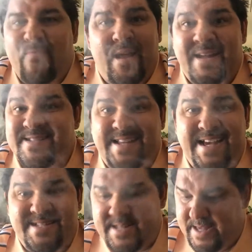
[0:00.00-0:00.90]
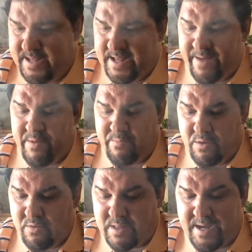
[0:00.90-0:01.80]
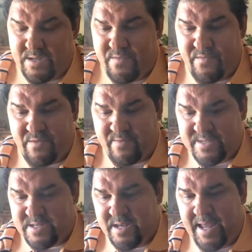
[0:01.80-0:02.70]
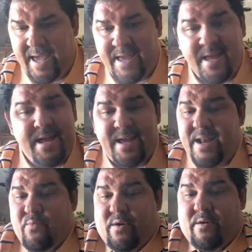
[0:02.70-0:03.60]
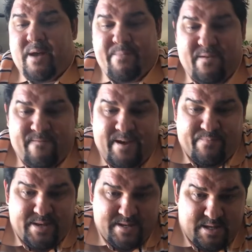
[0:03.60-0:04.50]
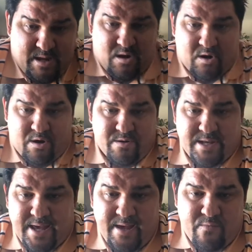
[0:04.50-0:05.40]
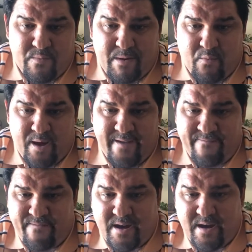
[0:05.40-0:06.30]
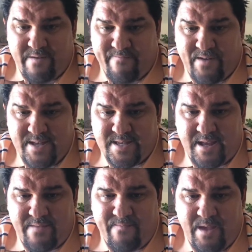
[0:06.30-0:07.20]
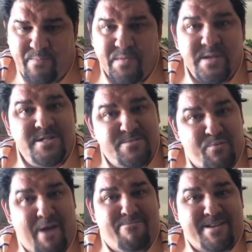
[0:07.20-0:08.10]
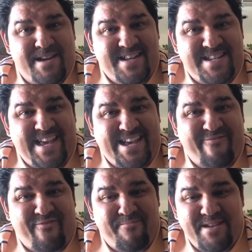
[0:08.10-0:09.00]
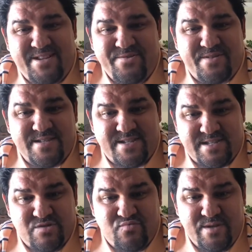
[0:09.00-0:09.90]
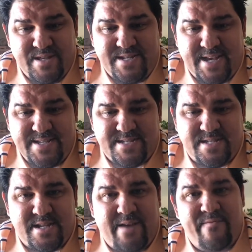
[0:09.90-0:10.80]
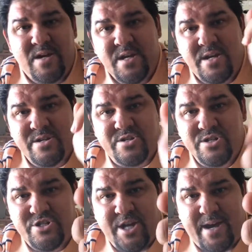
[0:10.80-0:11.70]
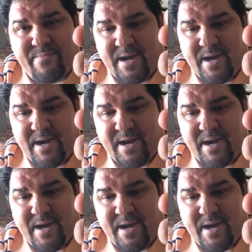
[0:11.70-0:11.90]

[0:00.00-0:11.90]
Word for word: That's tasty. I'm going to blow clouds for the rest of the day, and I will. I'm going to vape this all day. When my wife um, finds out I'm vaping this, she's probably going to take it from me too because this is really tasty stuff. Good job,